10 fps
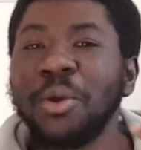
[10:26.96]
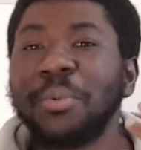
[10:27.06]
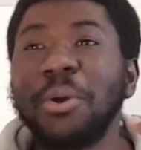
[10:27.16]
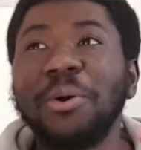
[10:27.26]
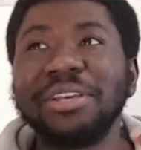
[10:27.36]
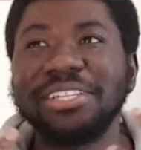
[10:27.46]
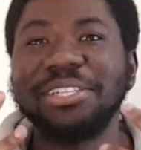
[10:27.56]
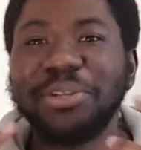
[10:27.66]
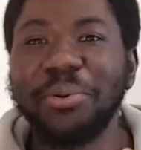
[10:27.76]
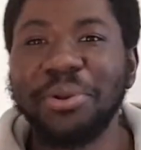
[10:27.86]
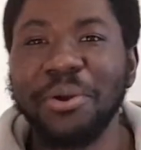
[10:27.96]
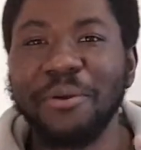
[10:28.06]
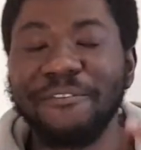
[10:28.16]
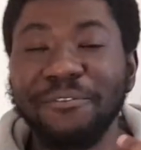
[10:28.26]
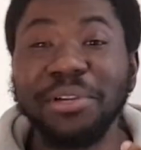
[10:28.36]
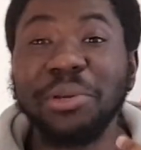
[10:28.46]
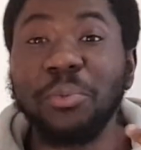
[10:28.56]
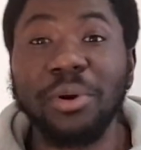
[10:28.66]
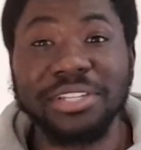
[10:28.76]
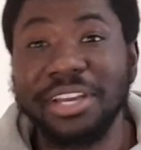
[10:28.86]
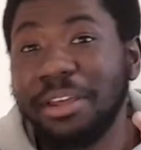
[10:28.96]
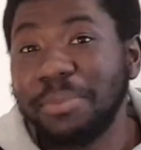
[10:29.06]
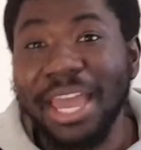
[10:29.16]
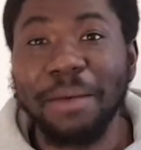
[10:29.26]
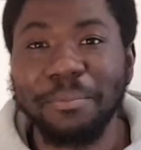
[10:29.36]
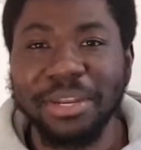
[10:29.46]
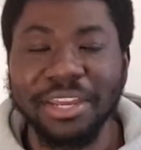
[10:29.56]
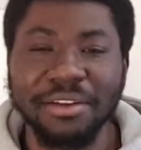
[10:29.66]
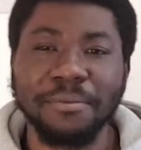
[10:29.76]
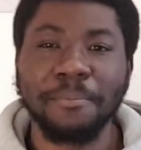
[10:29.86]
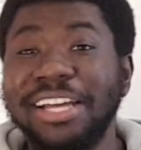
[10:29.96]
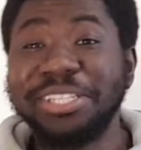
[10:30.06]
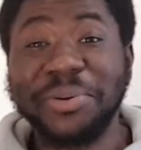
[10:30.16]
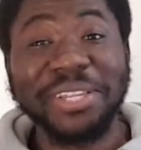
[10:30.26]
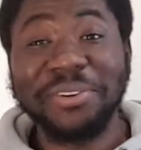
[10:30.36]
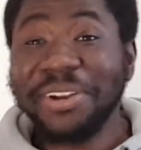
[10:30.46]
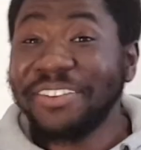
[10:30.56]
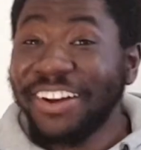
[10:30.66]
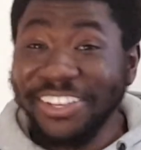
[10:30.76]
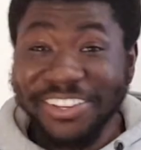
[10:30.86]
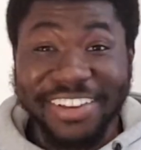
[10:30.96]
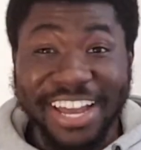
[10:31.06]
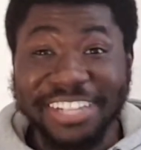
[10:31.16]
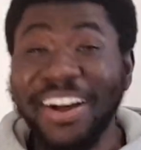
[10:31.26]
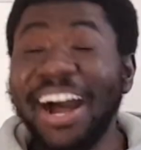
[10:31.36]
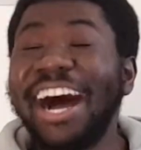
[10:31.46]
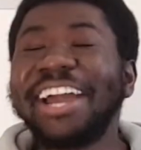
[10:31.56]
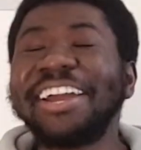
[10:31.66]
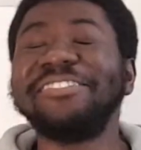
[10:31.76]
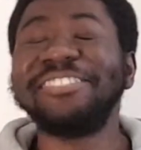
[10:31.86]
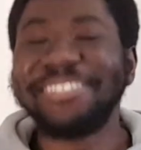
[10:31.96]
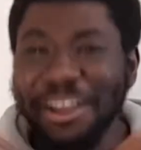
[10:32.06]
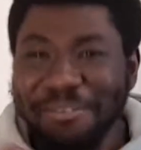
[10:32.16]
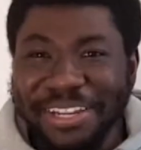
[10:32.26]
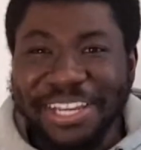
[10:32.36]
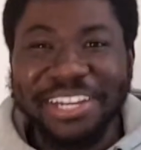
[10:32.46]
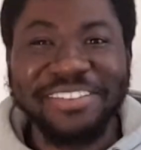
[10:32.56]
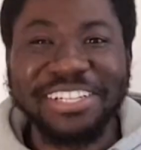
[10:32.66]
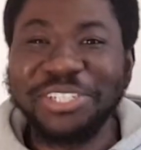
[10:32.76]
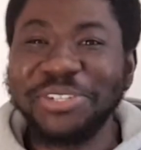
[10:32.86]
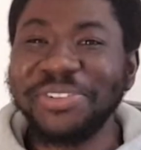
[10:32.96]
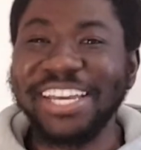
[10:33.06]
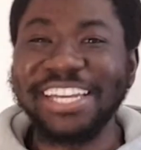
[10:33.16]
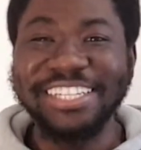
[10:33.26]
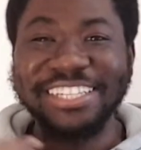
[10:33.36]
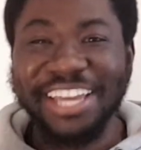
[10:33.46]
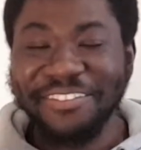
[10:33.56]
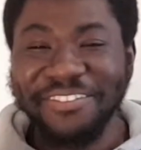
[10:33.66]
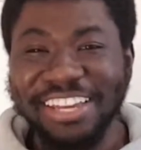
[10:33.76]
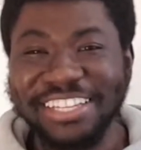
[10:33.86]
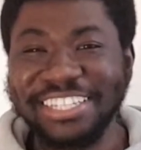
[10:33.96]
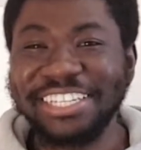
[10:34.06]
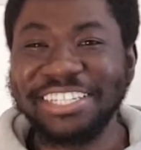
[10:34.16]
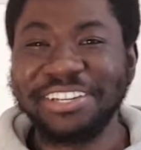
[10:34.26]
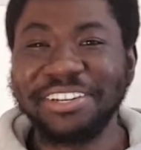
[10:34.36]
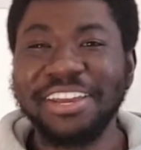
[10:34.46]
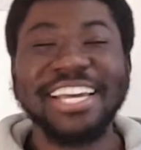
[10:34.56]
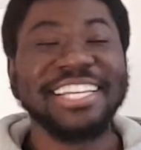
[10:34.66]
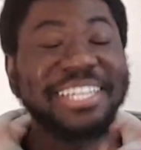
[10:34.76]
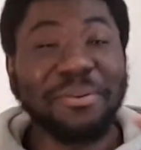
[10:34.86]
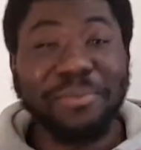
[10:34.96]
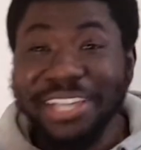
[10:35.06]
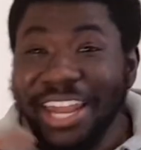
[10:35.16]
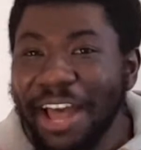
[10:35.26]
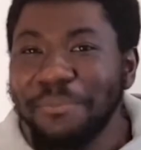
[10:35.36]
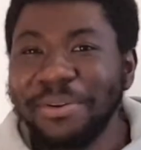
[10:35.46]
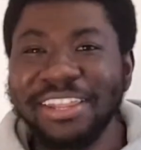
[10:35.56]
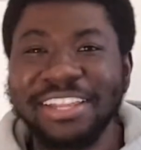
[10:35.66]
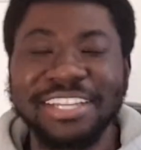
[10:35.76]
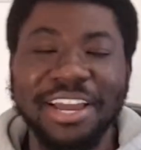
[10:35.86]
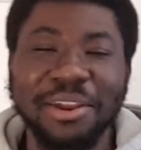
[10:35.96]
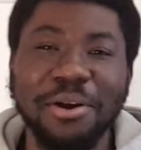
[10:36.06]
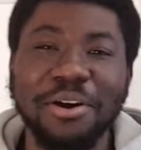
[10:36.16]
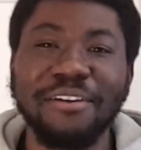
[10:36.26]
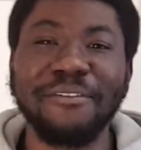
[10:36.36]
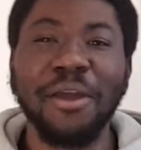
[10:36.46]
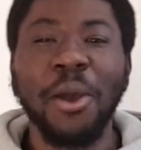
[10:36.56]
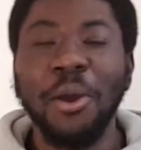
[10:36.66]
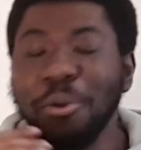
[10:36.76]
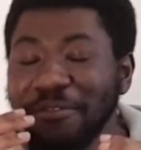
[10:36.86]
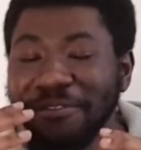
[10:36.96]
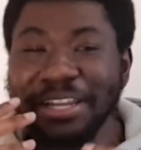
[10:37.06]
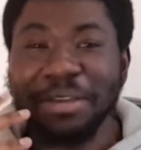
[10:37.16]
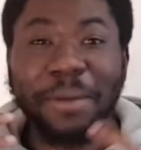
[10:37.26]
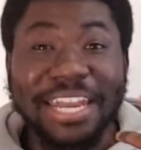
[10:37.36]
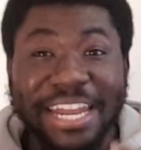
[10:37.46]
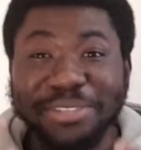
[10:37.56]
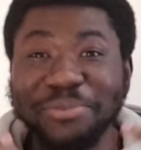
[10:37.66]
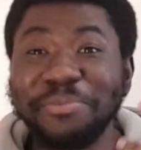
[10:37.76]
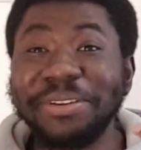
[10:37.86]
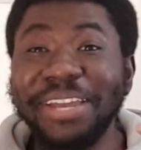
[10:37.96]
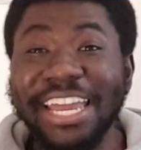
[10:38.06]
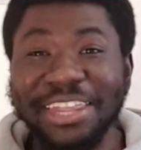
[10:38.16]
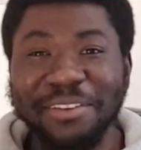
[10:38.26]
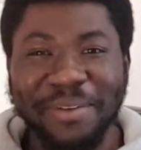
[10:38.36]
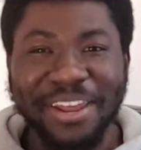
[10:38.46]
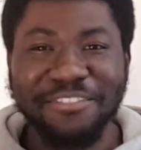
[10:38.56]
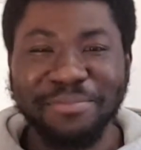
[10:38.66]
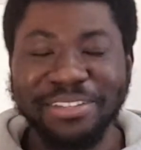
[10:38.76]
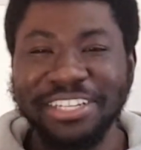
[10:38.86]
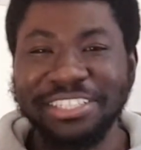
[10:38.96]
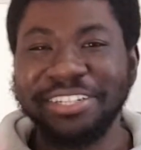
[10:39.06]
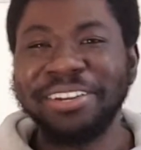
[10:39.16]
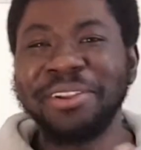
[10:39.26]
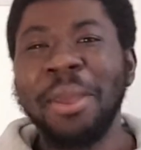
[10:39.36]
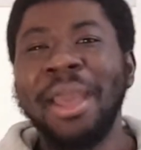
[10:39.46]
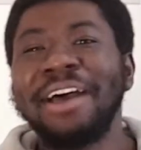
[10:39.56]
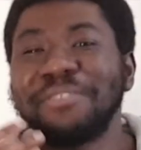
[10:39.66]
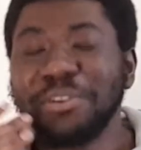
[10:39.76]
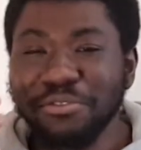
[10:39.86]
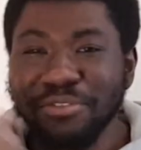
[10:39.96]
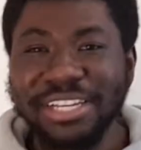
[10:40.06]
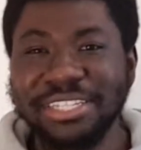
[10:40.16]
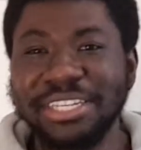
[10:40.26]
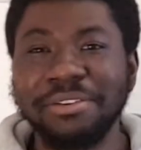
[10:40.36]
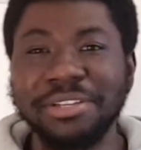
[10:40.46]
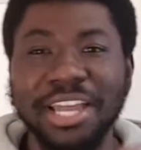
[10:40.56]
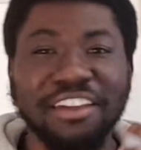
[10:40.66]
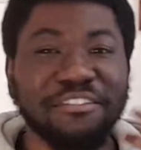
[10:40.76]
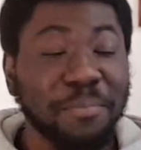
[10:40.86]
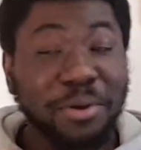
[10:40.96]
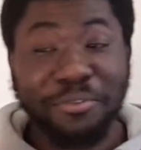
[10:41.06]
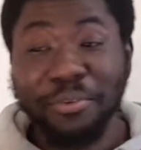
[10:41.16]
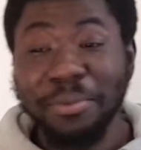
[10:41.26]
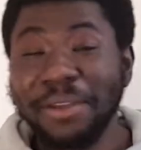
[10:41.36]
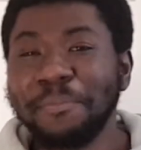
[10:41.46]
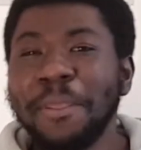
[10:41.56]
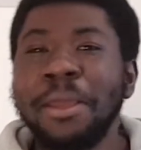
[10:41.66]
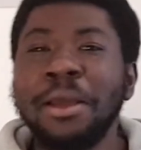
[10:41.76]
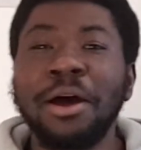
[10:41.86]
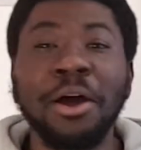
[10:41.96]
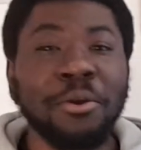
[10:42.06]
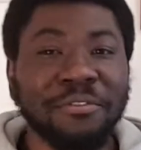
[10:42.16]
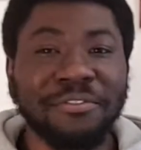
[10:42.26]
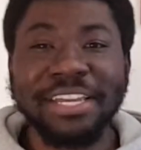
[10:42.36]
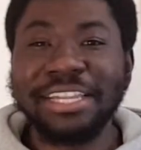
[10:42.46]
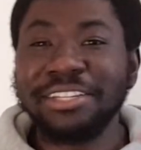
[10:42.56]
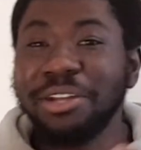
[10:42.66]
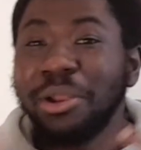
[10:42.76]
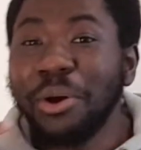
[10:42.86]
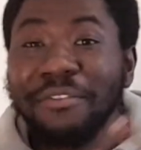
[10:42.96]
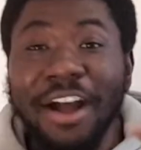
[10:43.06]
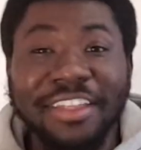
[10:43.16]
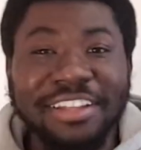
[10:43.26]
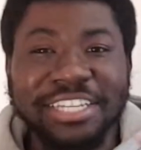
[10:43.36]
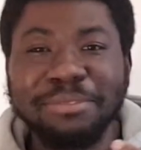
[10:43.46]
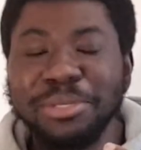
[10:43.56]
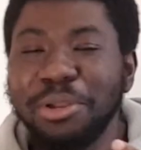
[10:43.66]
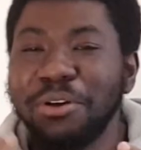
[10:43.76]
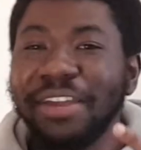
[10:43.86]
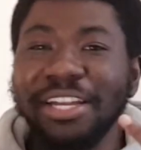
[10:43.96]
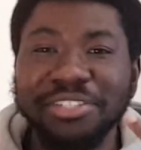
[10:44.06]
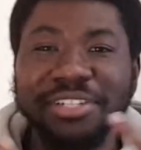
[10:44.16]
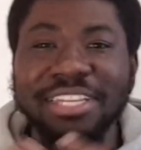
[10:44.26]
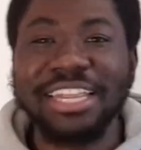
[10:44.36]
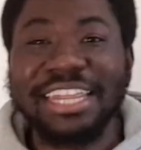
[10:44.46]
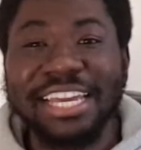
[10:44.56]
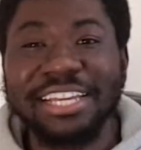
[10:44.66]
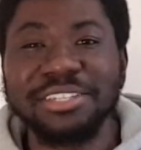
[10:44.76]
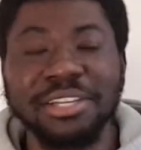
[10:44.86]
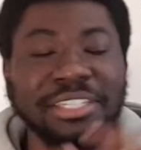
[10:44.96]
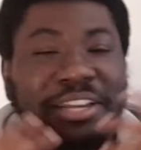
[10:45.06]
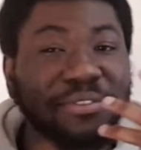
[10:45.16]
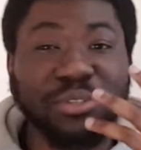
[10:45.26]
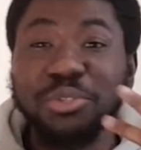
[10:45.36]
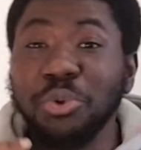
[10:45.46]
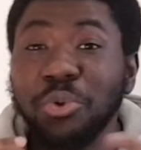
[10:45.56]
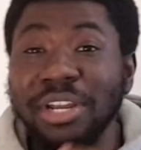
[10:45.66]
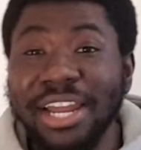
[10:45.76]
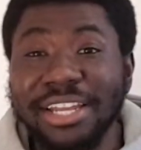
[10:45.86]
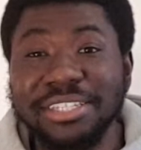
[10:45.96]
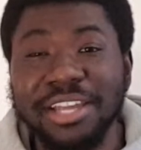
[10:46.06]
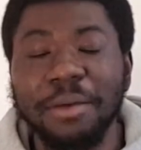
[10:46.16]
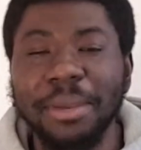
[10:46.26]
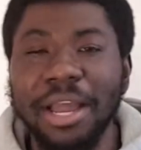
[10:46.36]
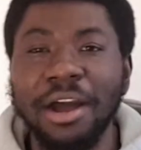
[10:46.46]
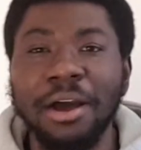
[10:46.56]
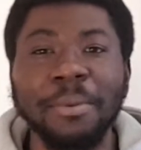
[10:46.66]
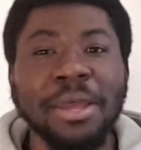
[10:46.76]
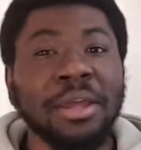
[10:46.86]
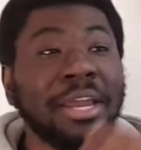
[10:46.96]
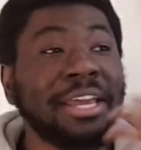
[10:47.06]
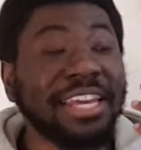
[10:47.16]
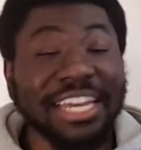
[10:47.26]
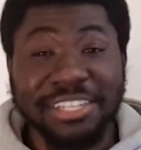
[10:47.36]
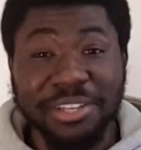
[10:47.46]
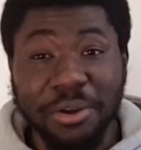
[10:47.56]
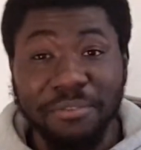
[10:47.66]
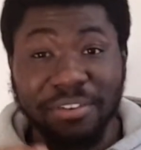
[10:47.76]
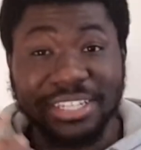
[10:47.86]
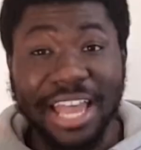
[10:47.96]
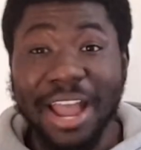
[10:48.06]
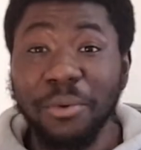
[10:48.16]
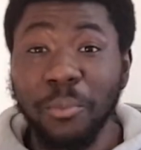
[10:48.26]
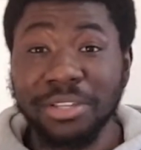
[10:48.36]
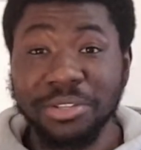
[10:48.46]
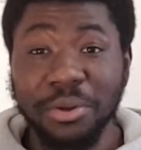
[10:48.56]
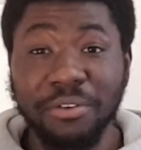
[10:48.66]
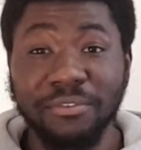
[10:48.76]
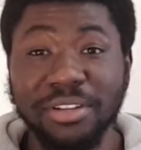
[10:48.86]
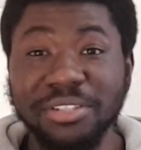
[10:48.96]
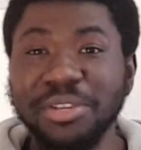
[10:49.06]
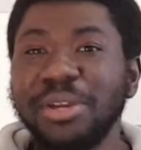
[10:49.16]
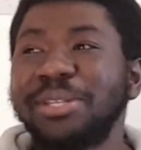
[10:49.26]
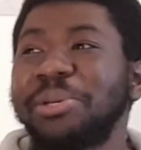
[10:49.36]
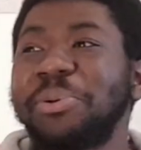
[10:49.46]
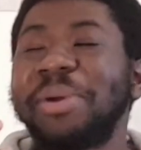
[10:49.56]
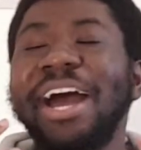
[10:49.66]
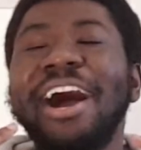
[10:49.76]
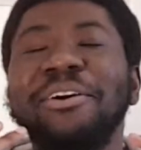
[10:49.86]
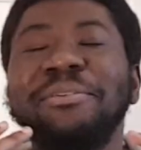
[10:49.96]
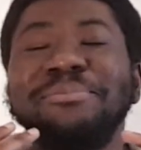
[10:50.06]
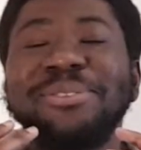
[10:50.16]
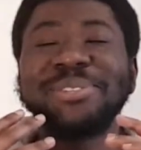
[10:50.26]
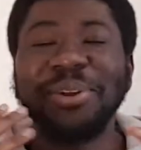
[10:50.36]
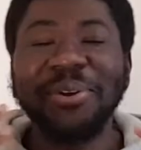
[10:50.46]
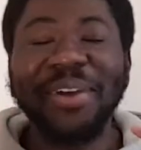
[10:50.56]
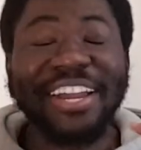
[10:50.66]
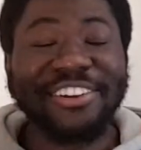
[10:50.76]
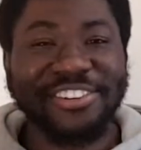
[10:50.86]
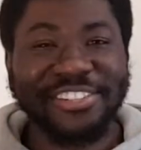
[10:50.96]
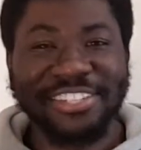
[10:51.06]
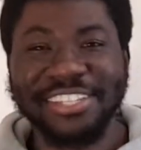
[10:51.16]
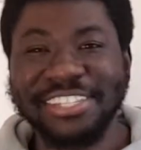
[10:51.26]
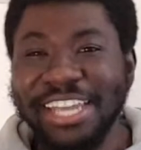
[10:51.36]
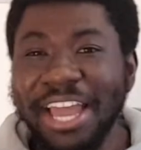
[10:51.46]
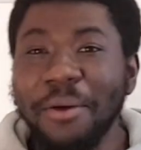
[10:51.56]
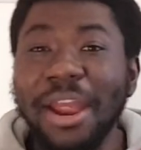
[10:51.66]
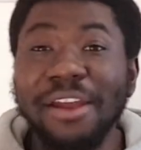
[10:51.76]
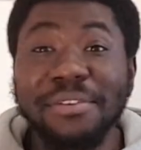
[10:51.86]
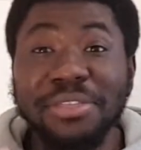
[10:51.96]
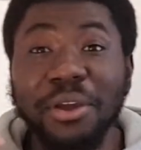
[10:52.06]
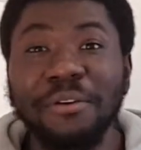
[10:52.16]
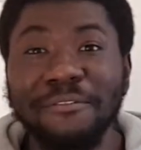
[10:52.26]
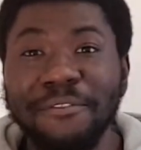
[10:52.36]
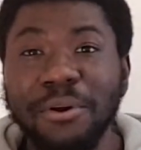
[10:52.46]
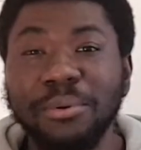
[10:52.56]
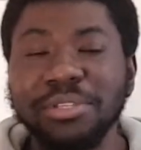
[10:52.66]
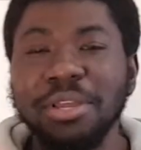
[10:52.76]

We honestly don't know fully what's going to be happening. And so I don't know about you guys, but I am definitely going to be tuned into the NBA season, seeing what's going to happen in the second half. Hopefully my Knicks will be in the playoff position, have a great series and kind of build from it. Hopefully there's a lot of other teams, a lot of interesting things, different storylines coming up in the Eastern Conference and Western Conference. So I am so interested to see how everything unfolds